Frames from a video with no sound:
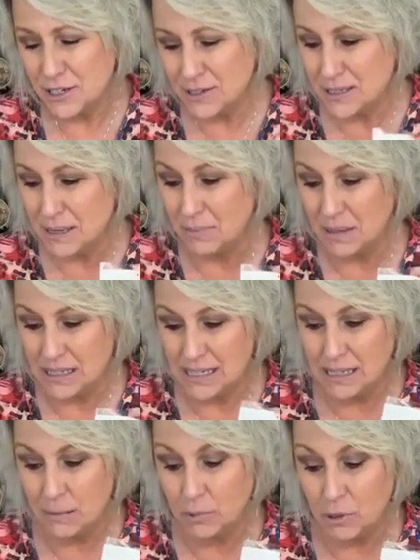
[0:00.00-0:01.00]
used to use something
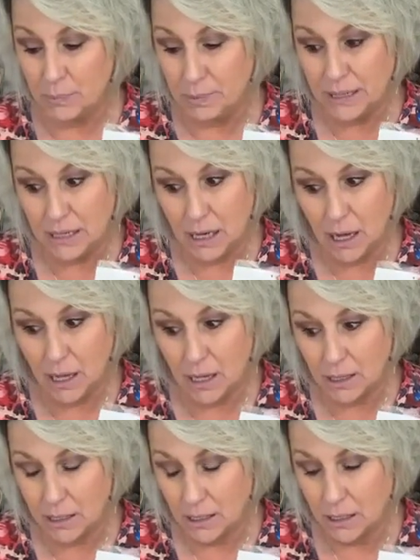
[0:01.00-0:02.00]
similar, but
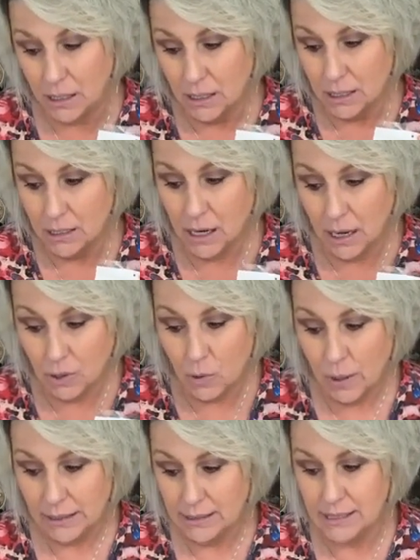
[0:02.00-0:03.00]
not not
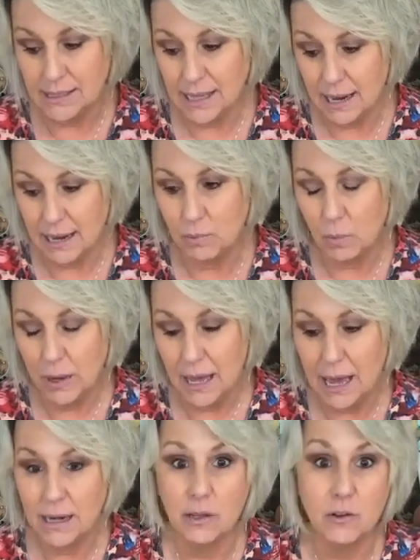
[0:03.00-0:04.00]
quite the same.
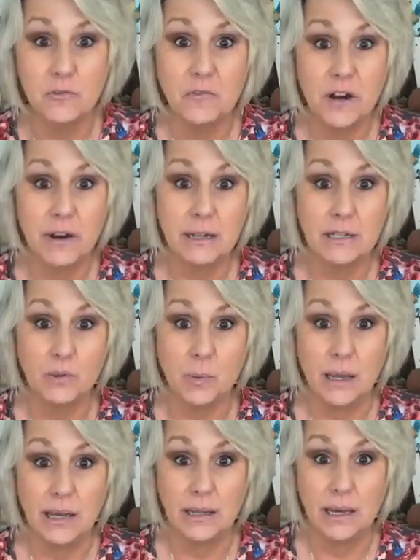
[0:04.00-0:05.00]
We had a little fairy
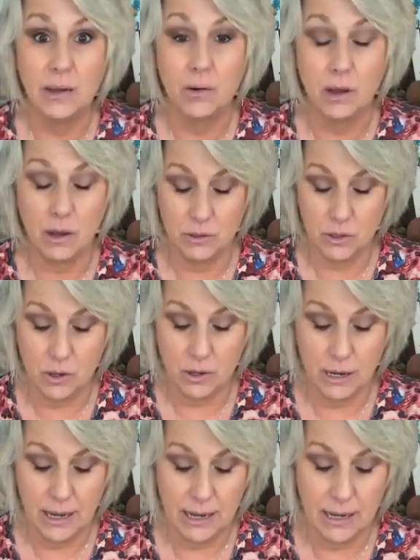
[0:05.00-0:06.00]
swing that goes
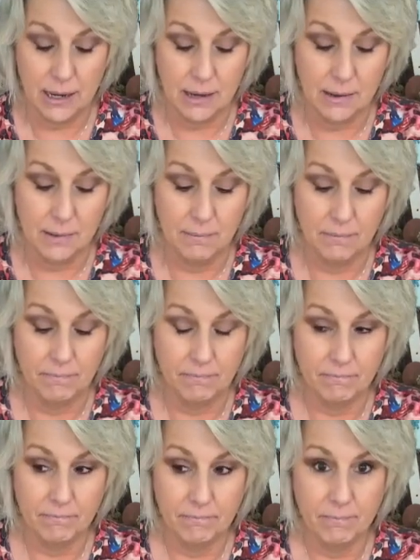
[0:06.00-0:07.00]
on a um,
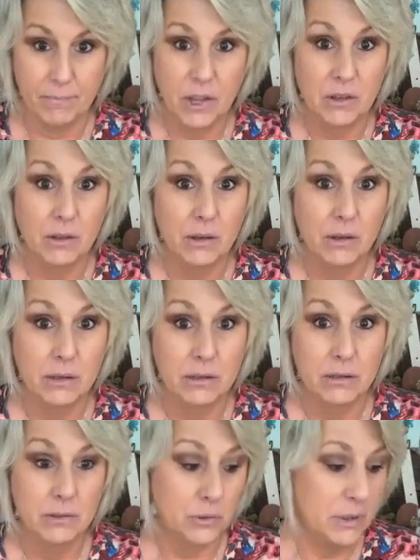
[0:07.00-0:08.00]

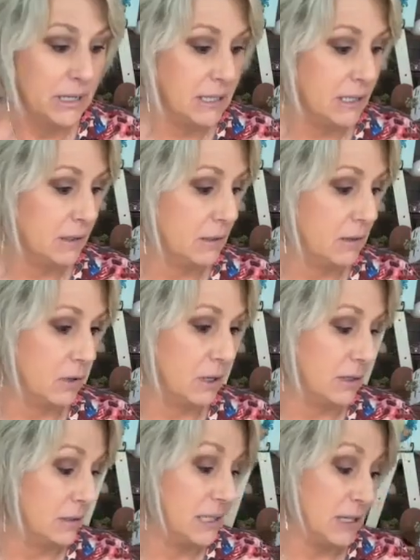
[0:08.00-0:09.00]
three-tiered
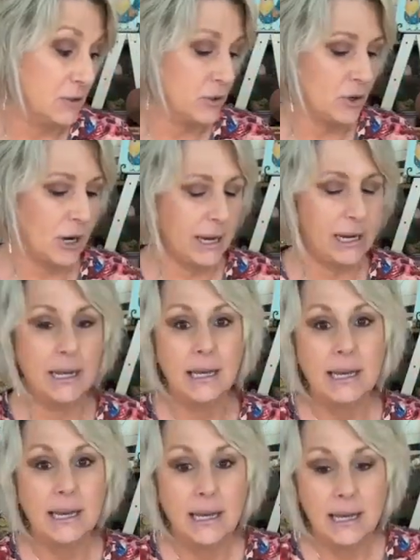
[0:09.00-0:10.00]
or a tier tray,
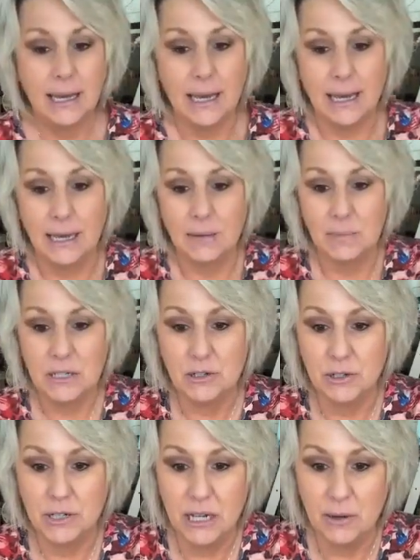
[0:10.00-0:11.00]
and
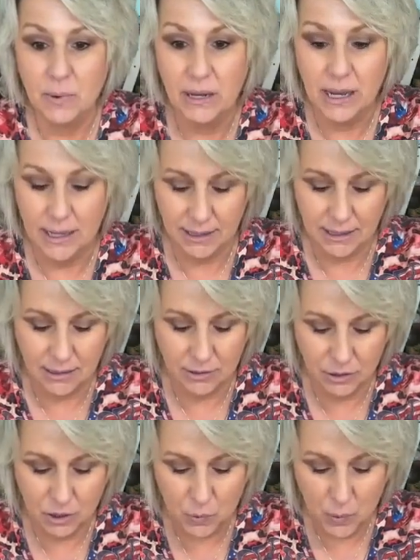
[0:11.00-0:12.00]
Mr. T would cut the
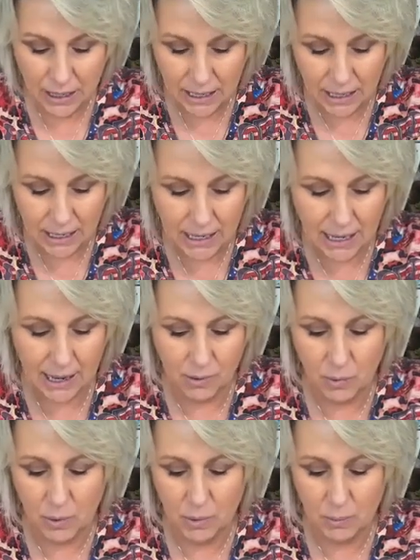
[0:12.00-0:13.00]
little swing,
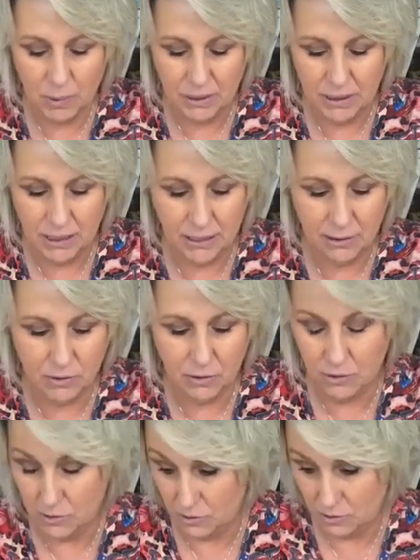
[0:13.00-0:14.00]
and we would put the
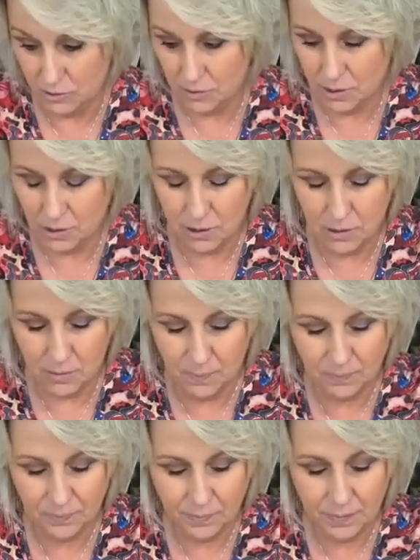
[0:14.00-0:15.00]
little um,